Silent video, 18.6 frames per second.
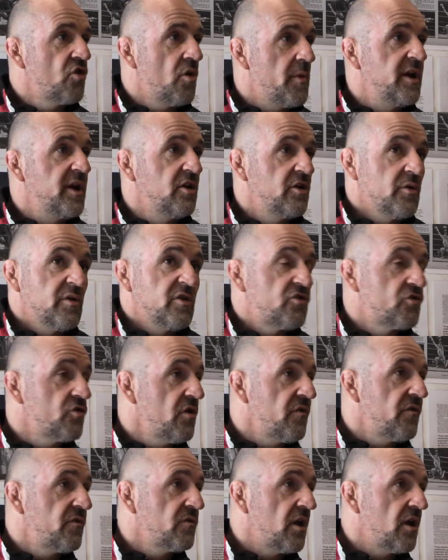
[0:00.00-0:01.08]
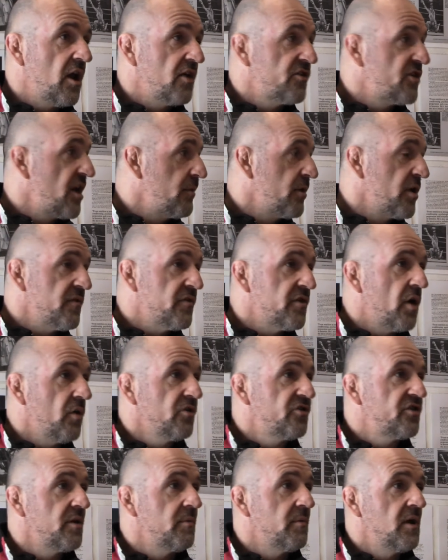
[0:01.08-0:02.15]
come in and do his stuff. A lot of the time I don't even
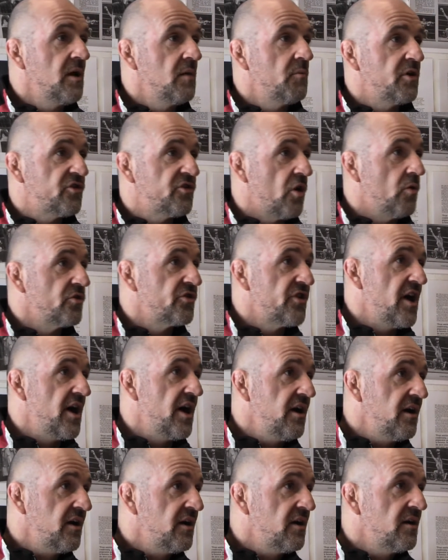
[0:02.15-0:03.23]
notice him, he's always there.